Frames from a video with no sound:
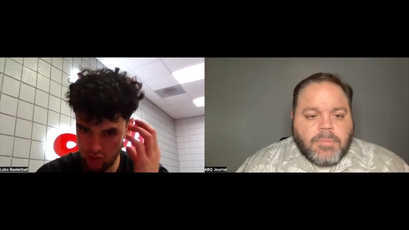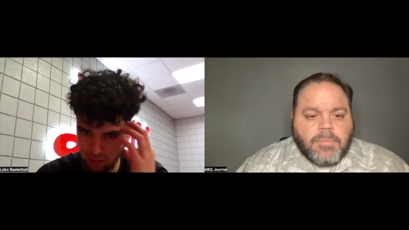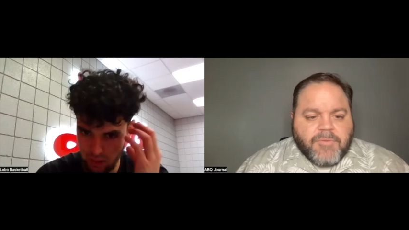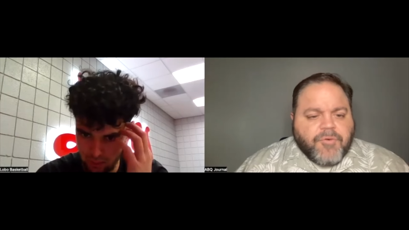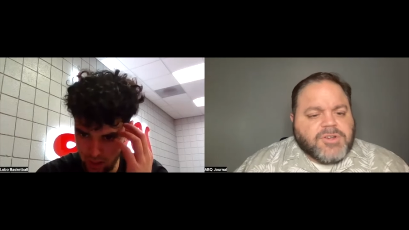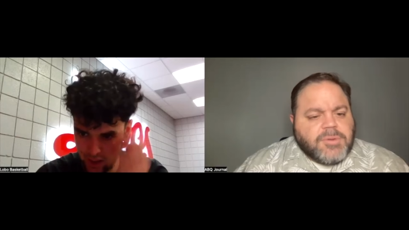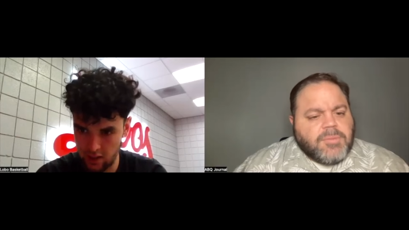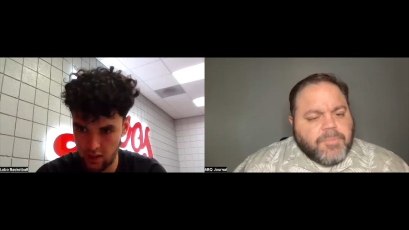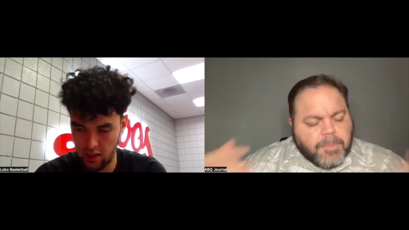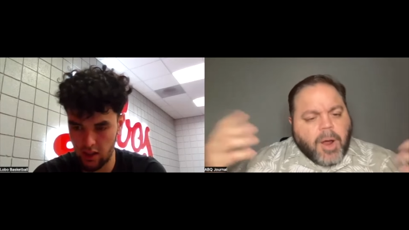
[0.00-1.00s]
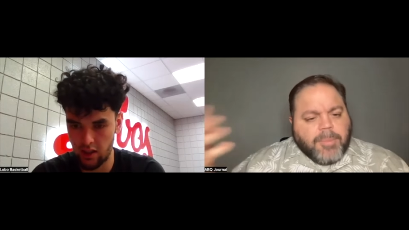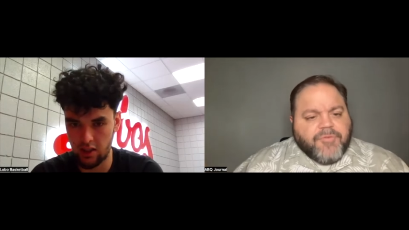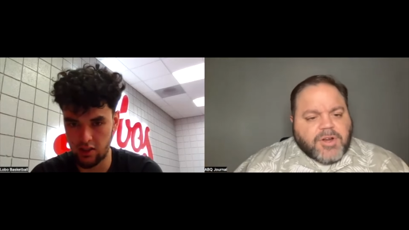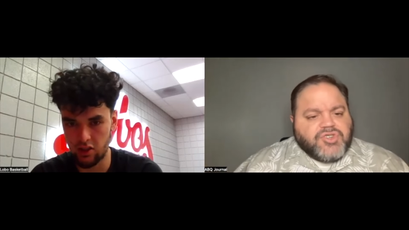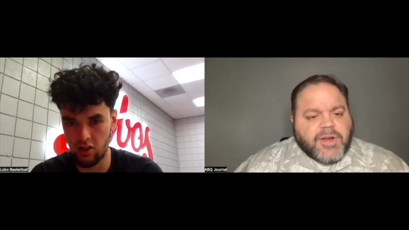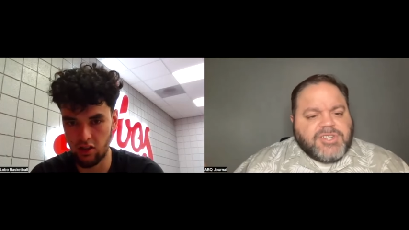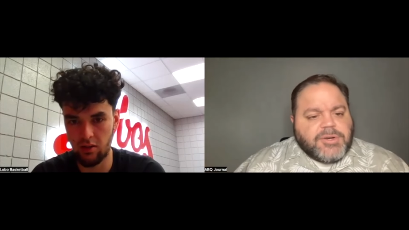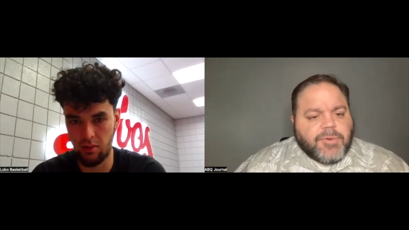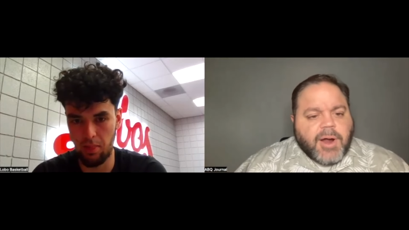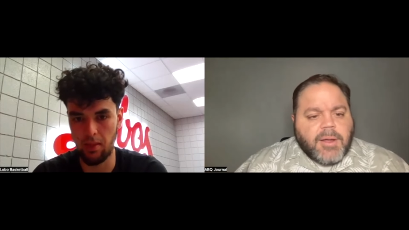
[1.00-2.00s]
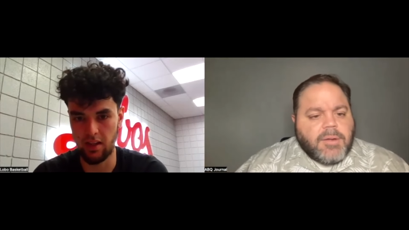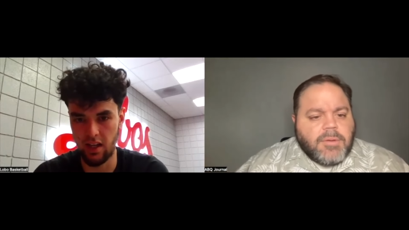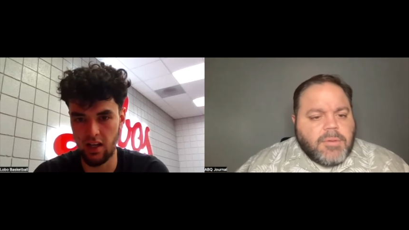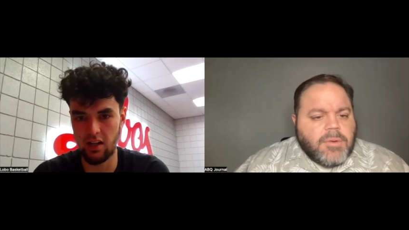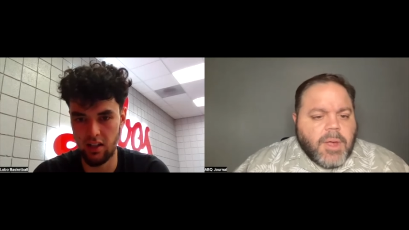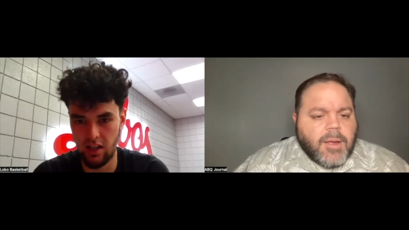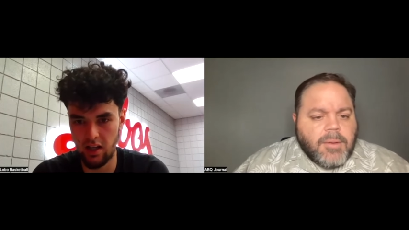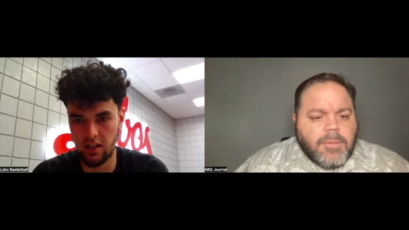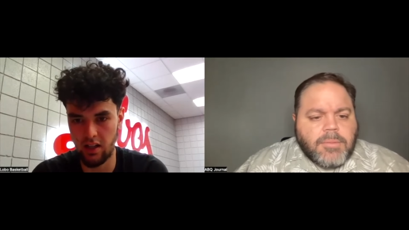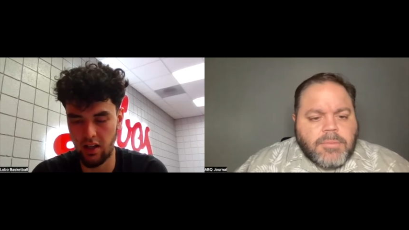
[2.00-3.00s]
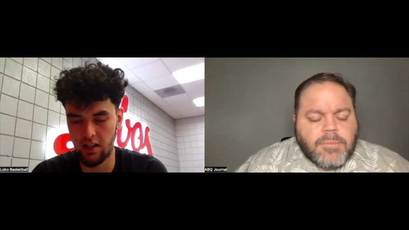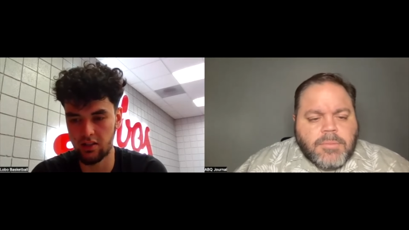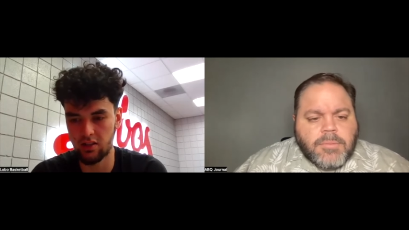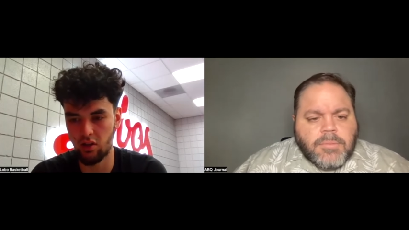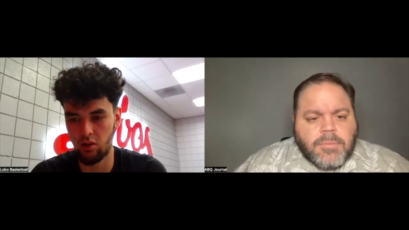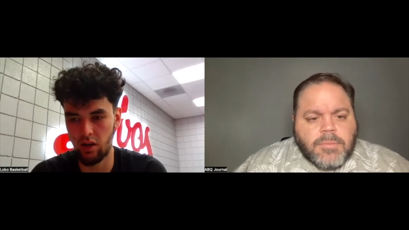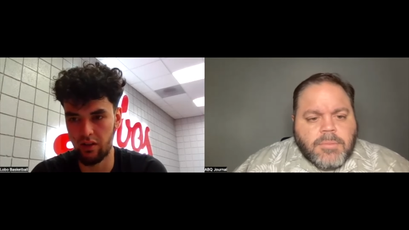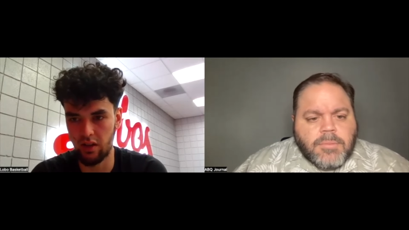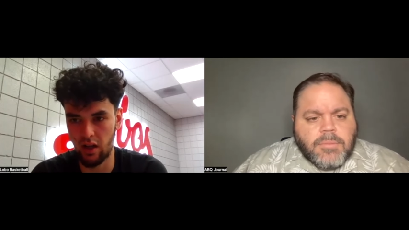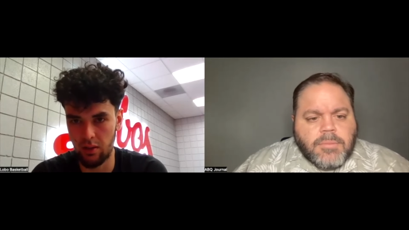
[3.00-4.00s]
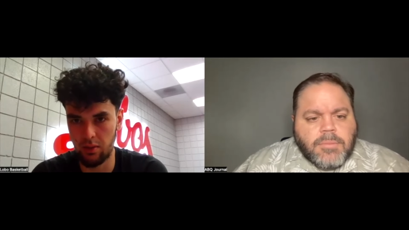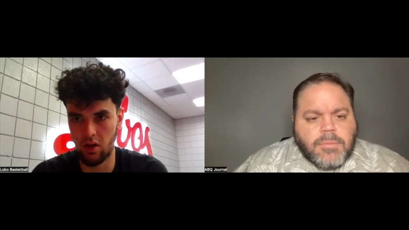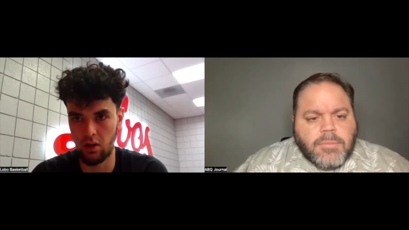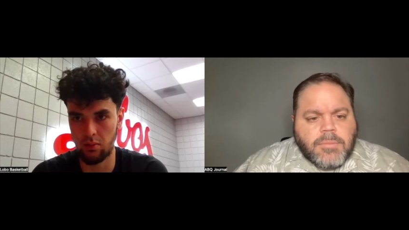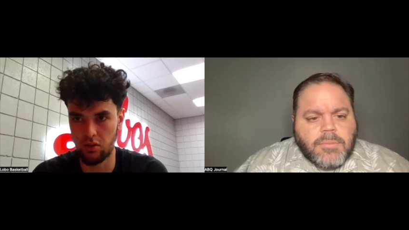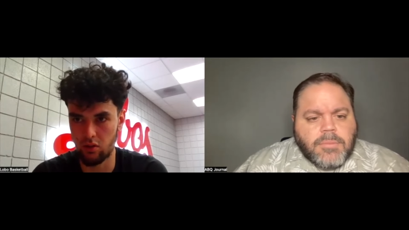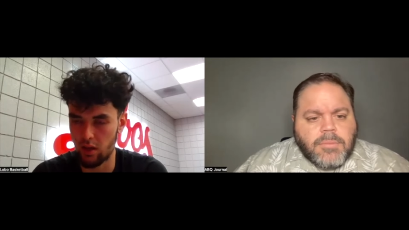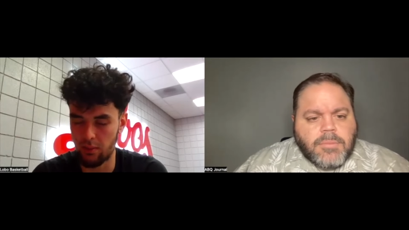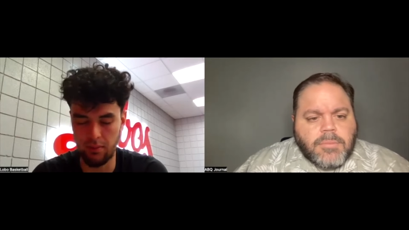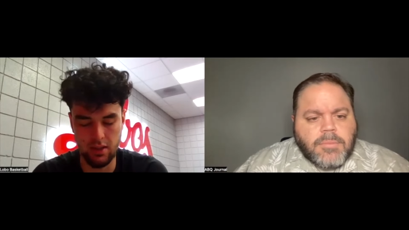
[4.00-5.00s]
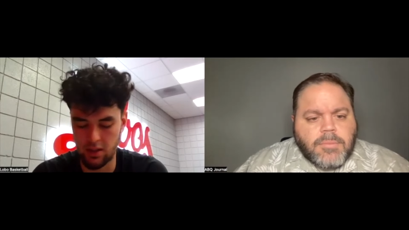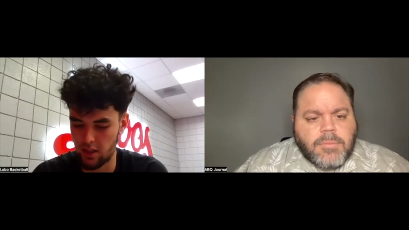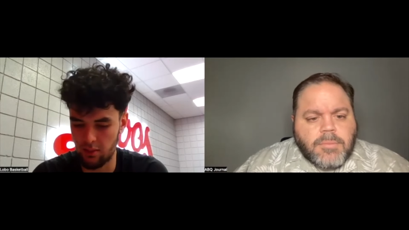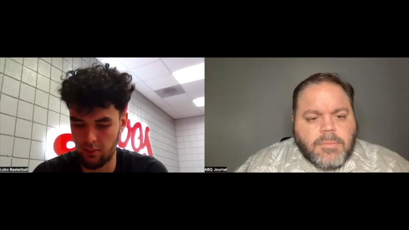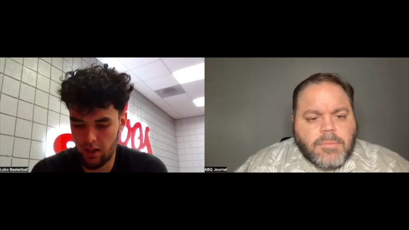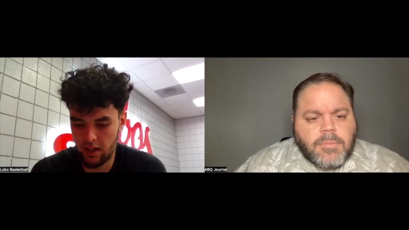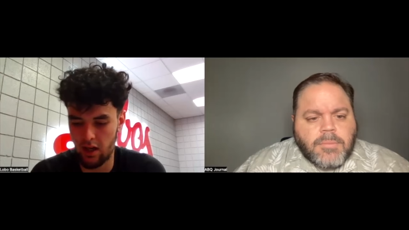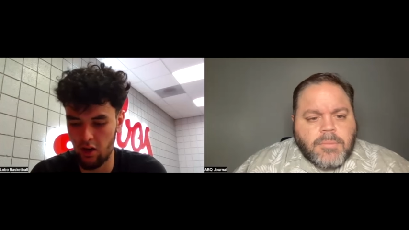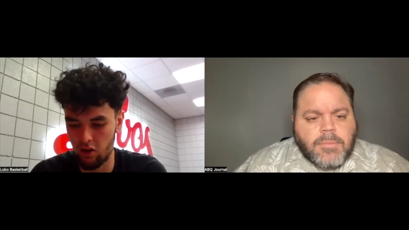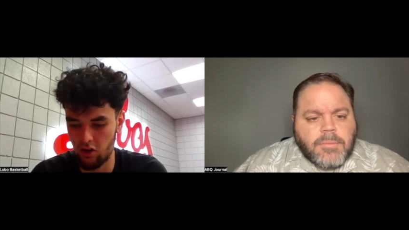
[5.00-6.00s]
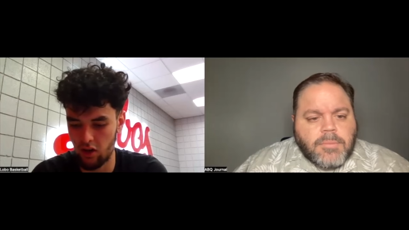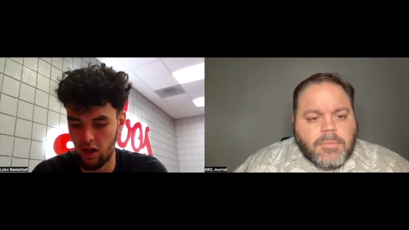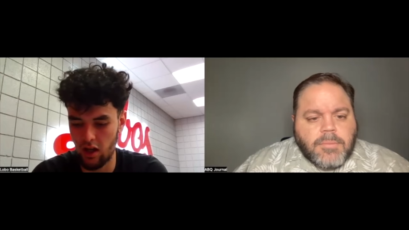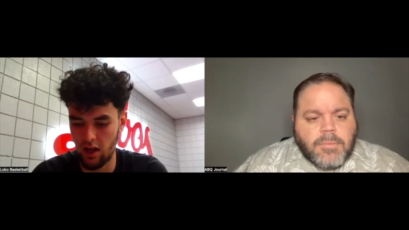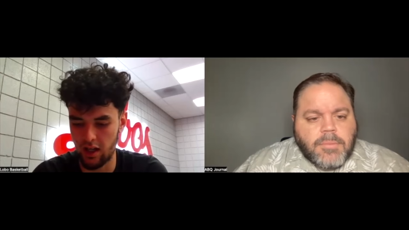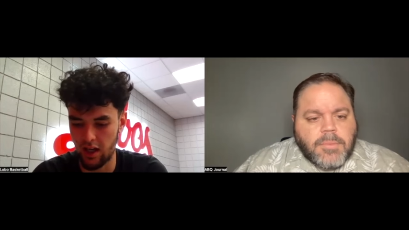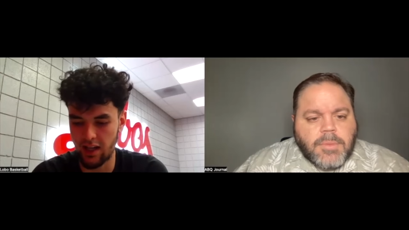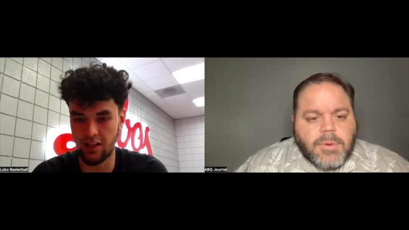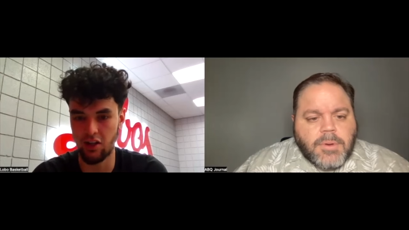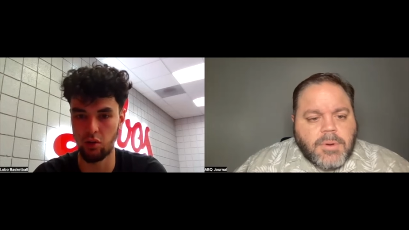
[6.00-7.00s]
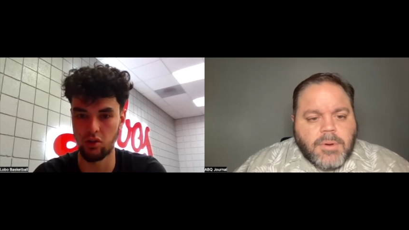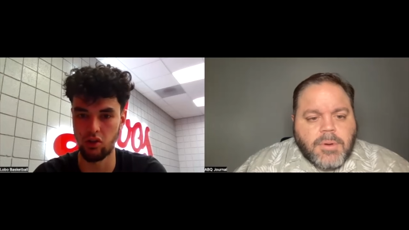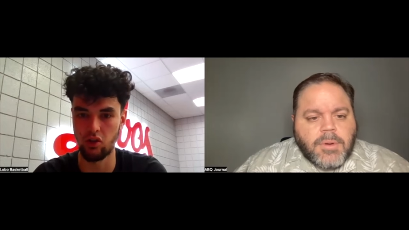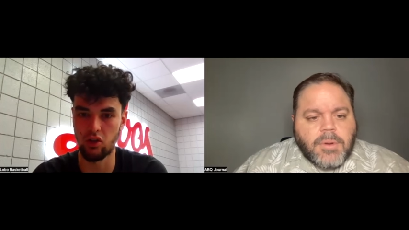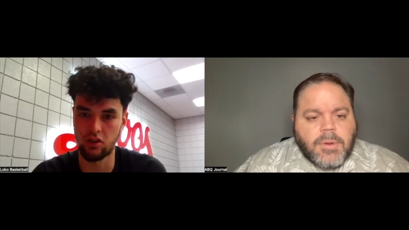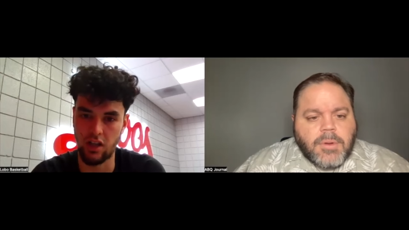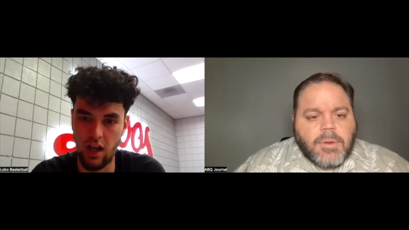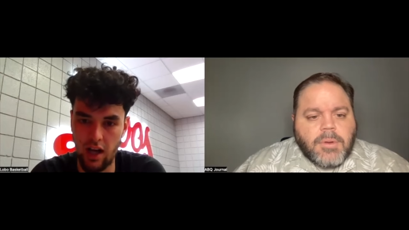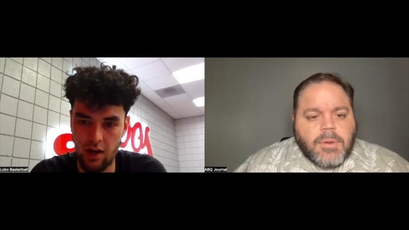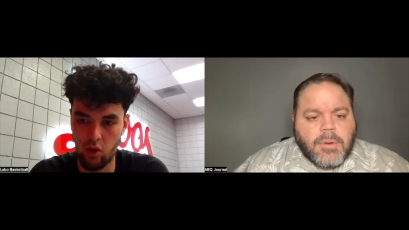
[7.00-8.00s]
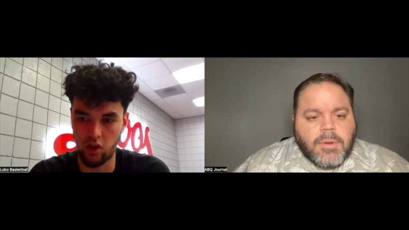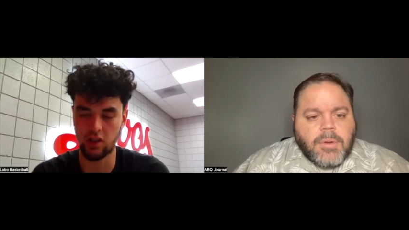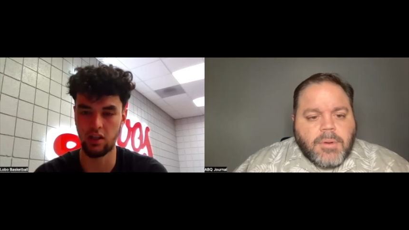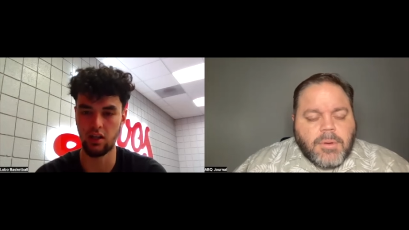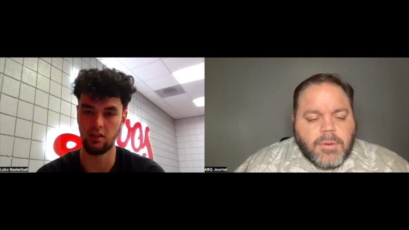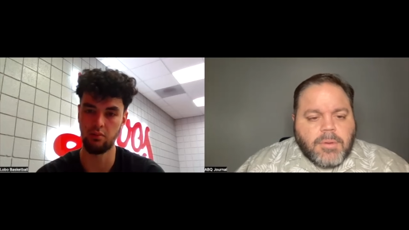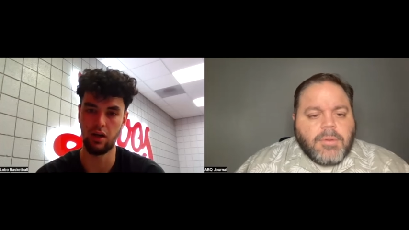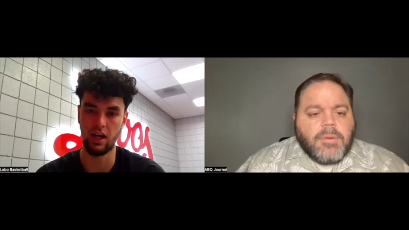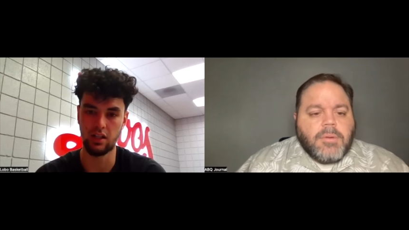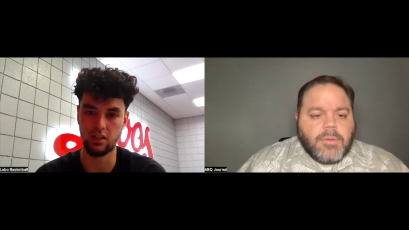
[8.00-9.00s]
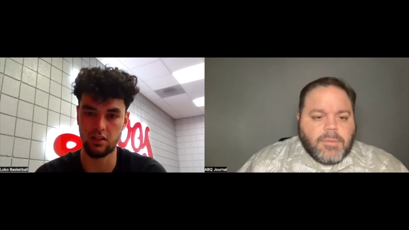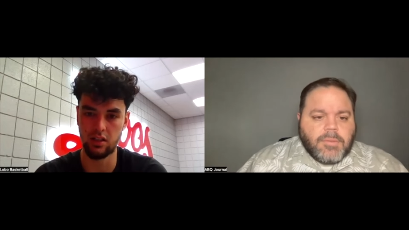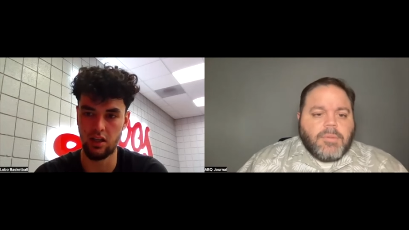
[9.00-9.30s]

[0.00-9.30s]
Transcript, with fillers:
Speaker 1: in my well, mind. well, probably frustration, right? Yeah, yeah, yeah. So every time you know I'm shooting, I'm missing. I'm like I don't know, like I didn't know what to do because I worked in in practice.